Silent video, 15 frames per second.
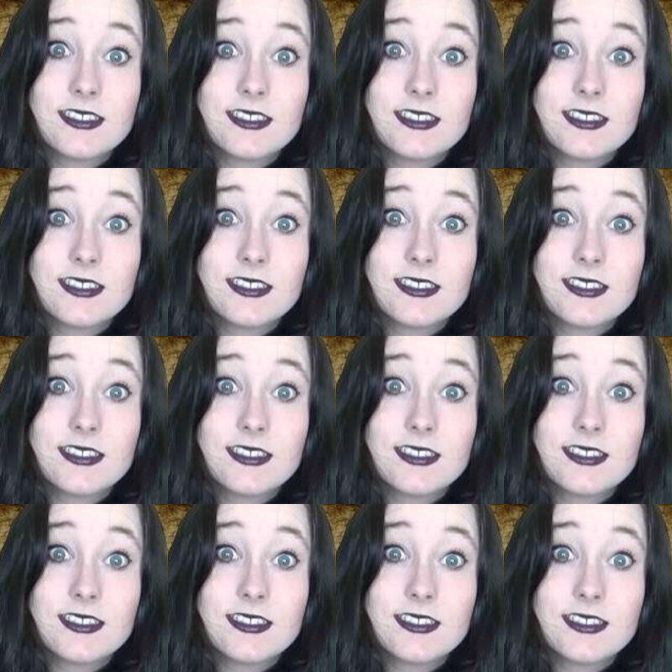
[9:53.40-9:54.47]

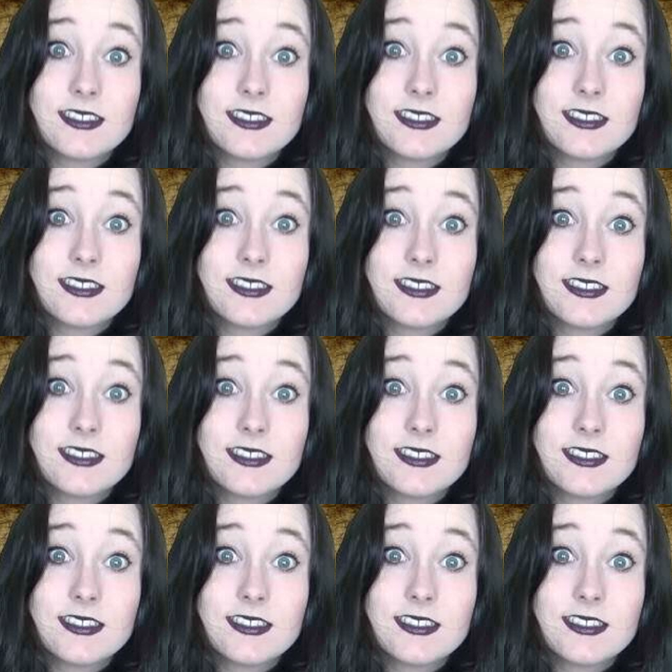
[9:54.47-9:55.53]

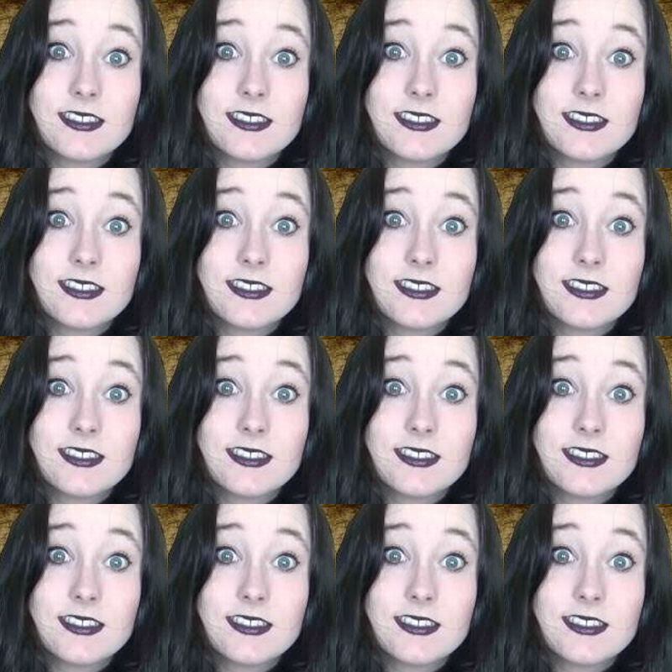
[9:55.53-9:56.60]

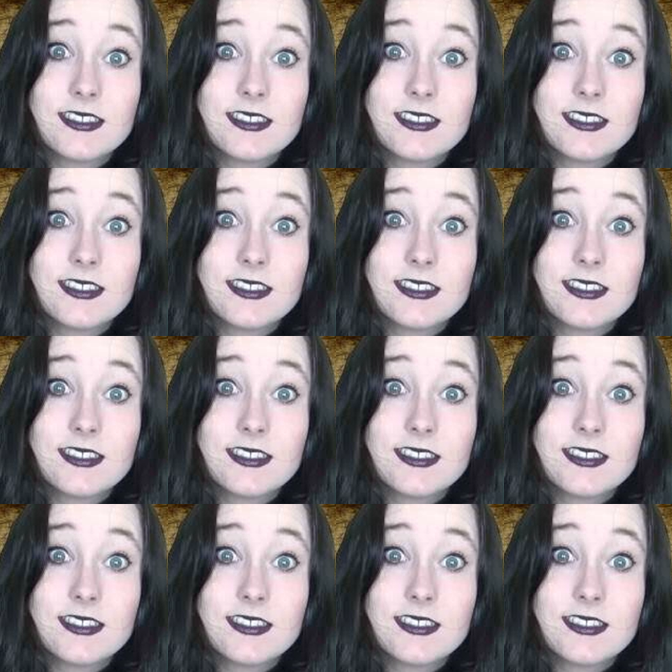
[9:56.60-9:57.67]

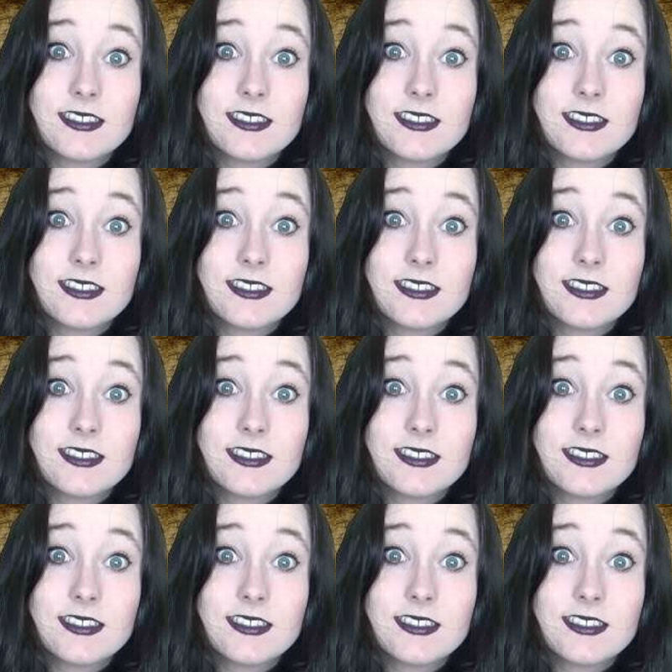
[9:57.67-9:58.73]

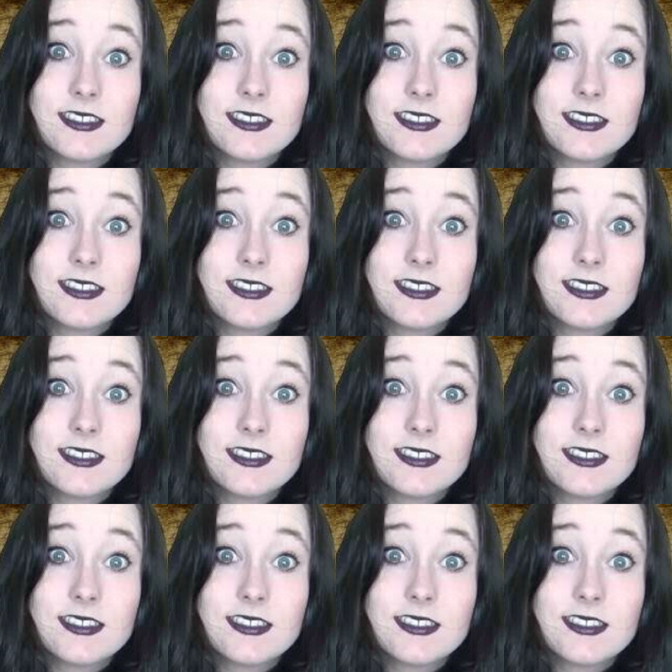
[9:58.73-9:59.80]

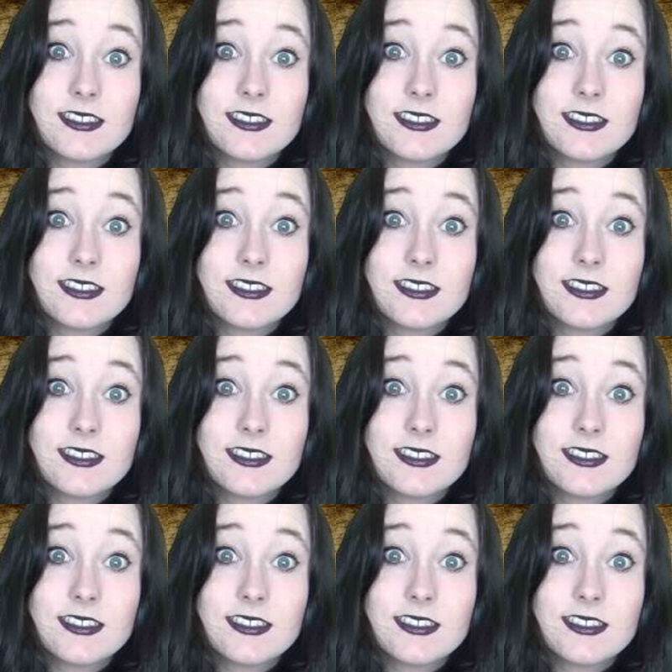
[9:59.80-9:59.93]
This is a still picture; no speech is visible.